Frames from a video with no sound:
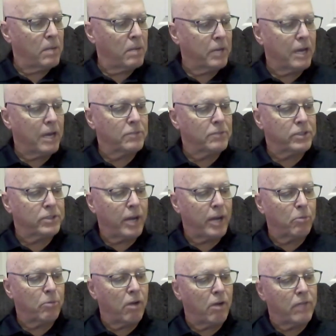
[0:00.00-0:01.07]
of a
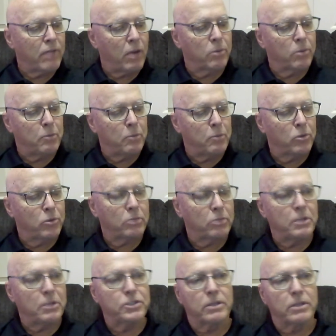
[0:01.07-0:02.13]
sidebar of that, with people with
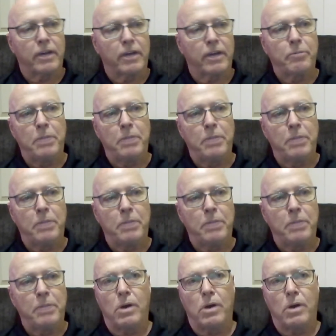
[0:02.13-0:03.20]
dementia, a lot of people
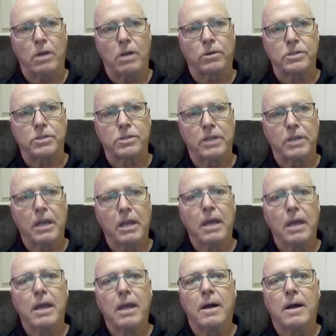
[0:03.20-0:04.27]
are in walkers.
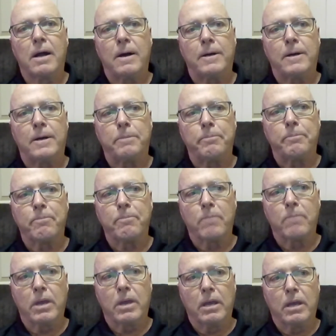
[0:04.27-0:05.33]
Can
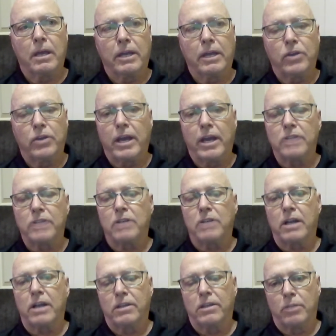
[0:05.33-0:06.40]
you kind of talk
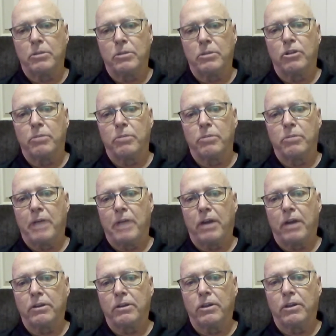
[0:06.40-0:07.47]
to them a little bit
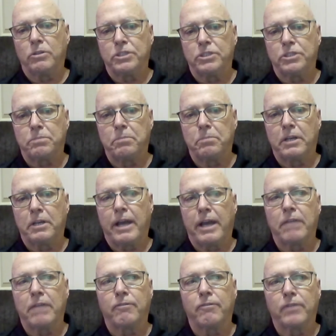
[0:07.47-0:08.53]
about, just kind
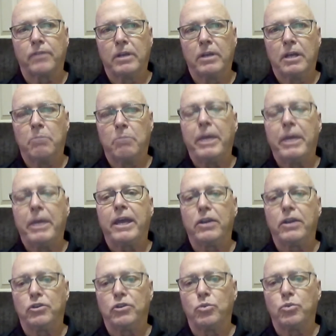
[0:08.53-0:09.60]
of making
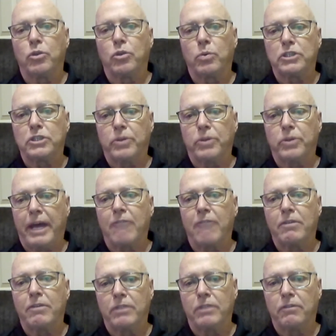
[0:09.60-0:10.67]
do with what you have,
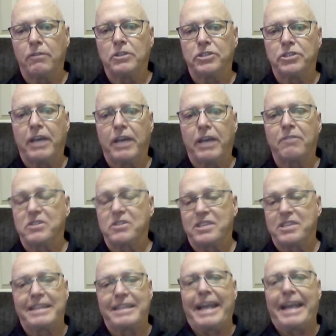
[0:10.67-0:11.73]
even if you just have to
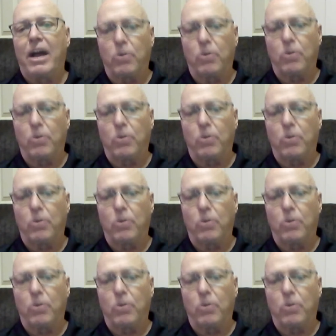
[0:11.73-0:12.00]
sit down